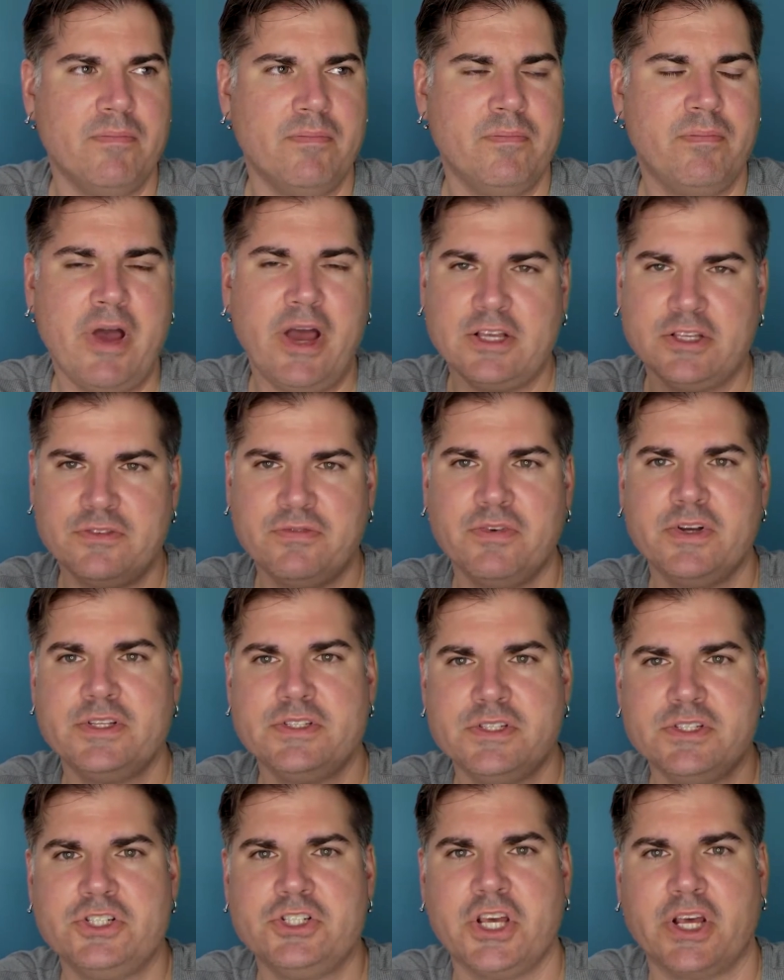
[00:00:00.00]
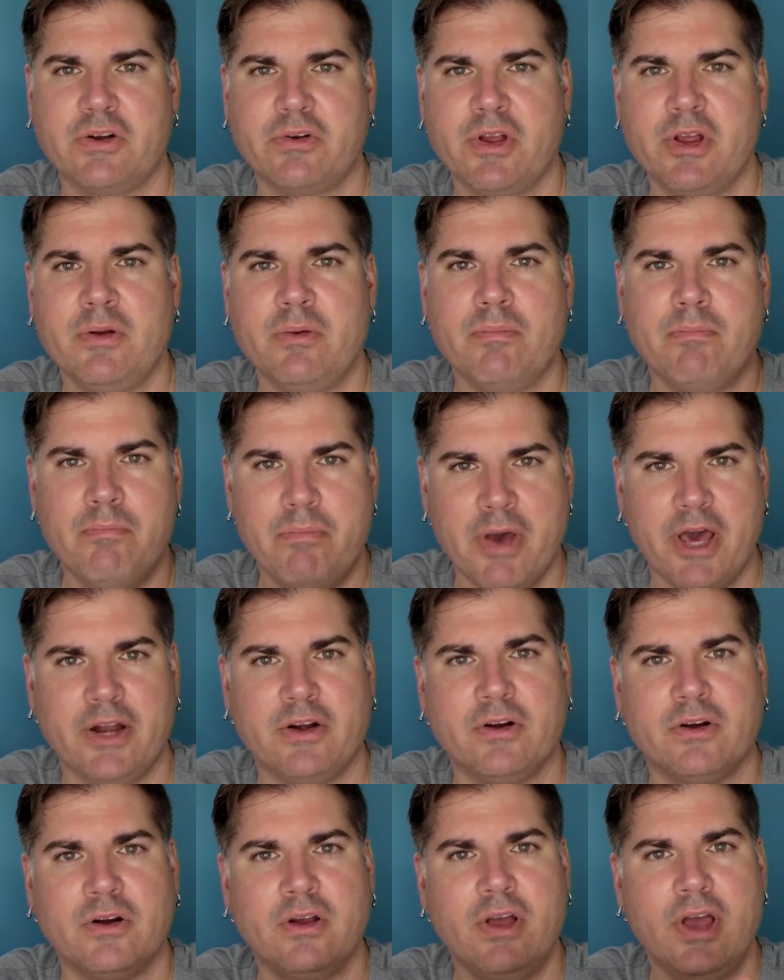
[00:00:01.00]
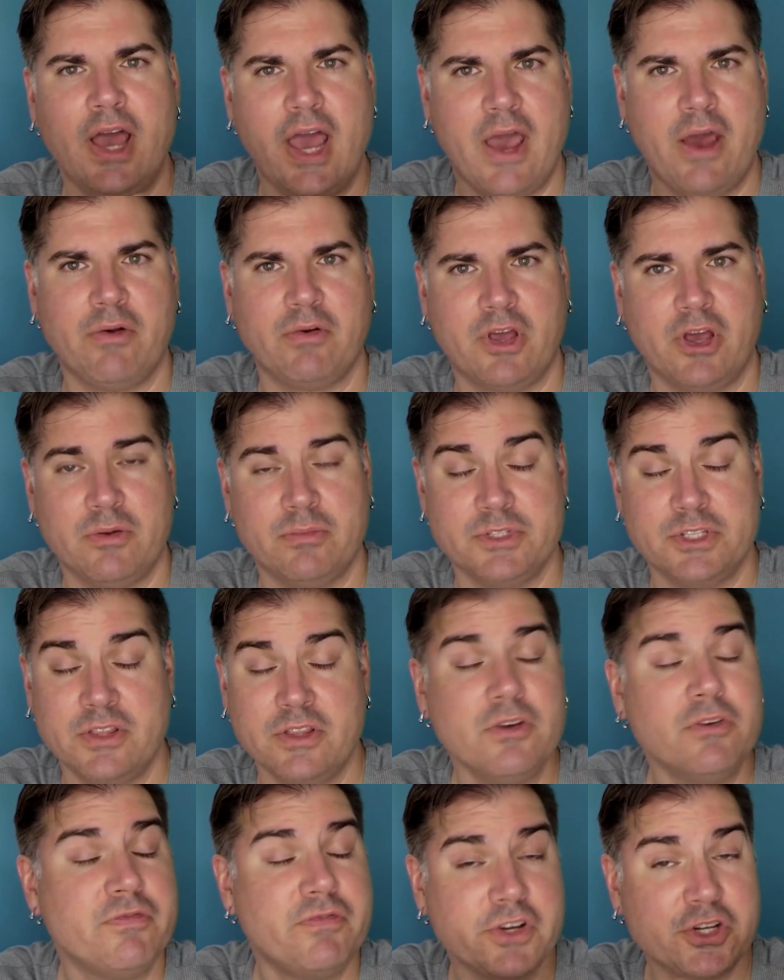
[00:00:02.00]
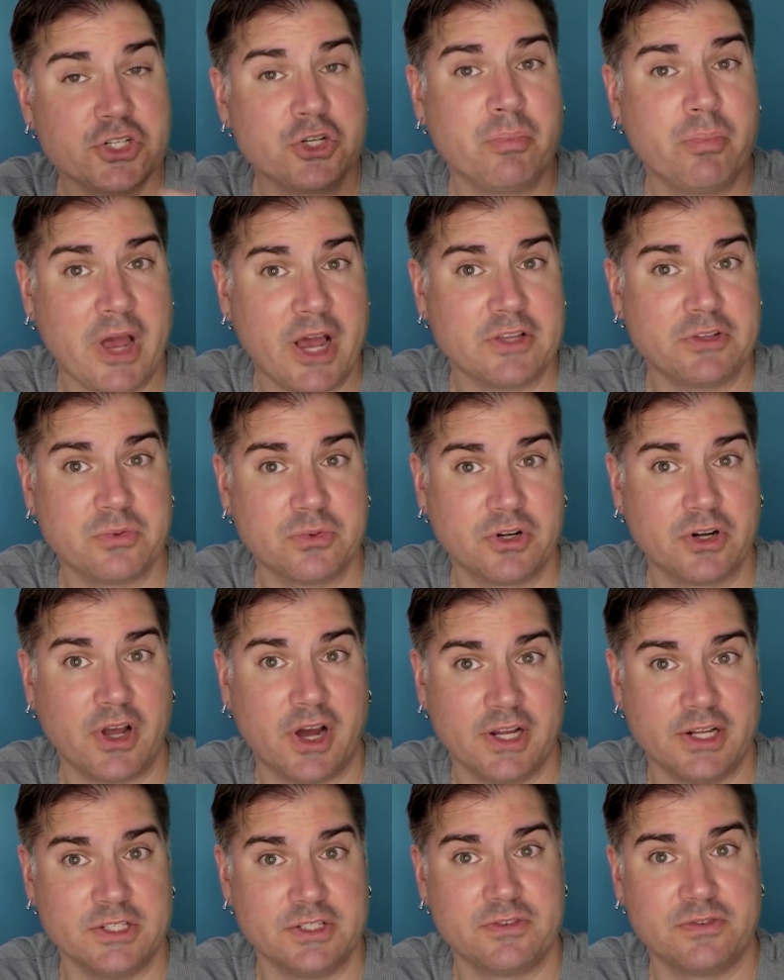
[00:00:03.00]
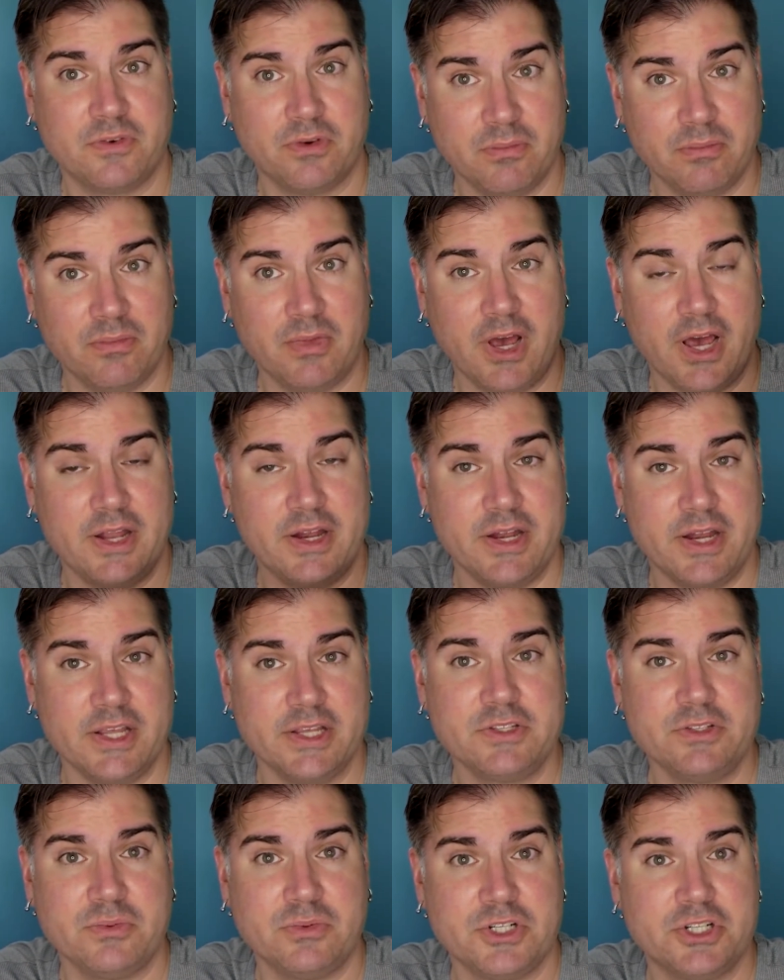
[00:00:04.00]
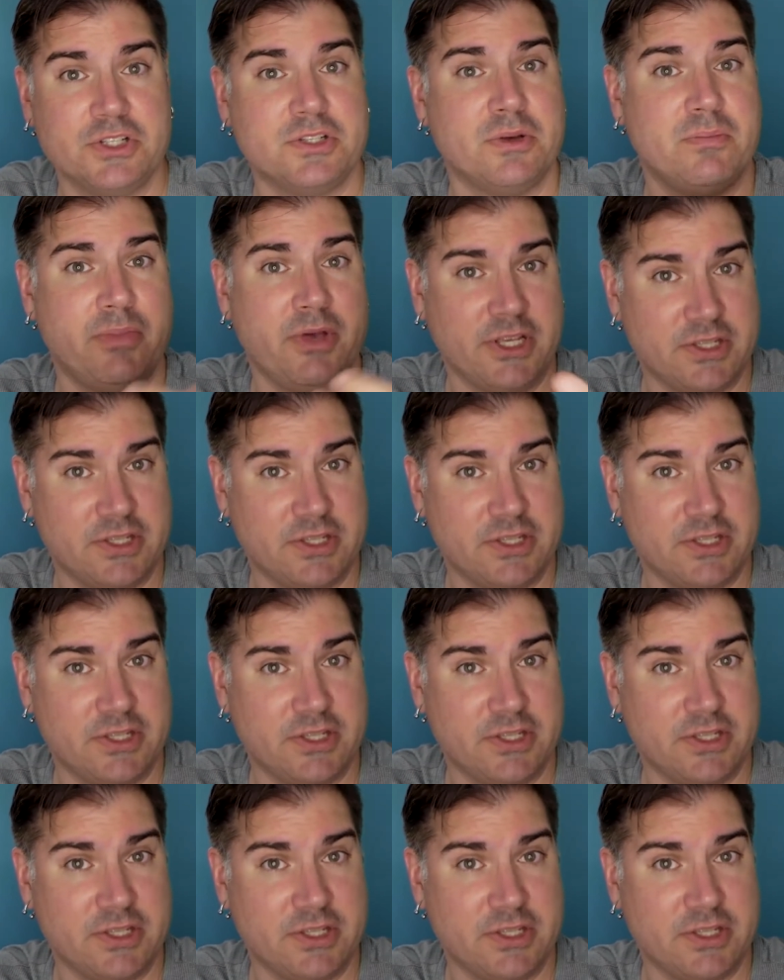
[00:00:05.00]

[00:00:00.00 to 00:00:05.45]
Passphrases generate better outcomes. And the official password guidance from NIST, which is a big